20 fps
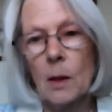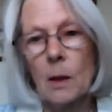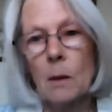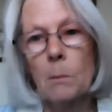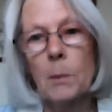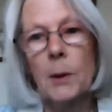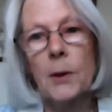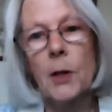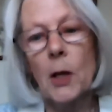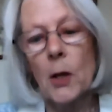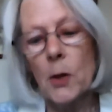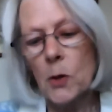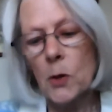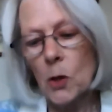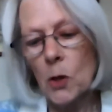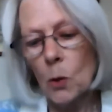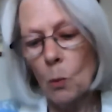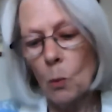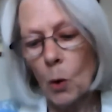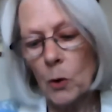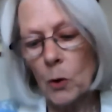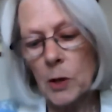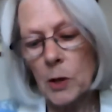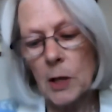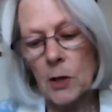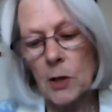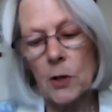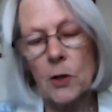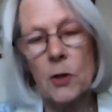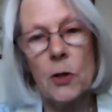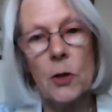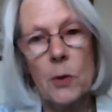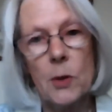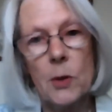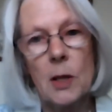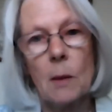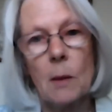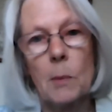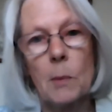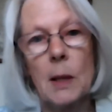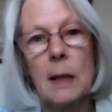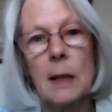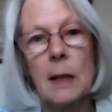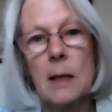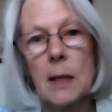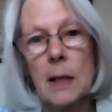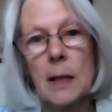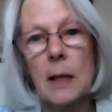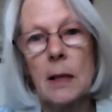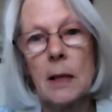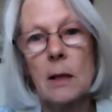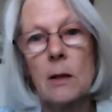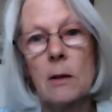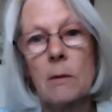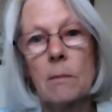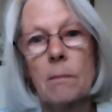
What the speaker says: But those who wanted to do something did it,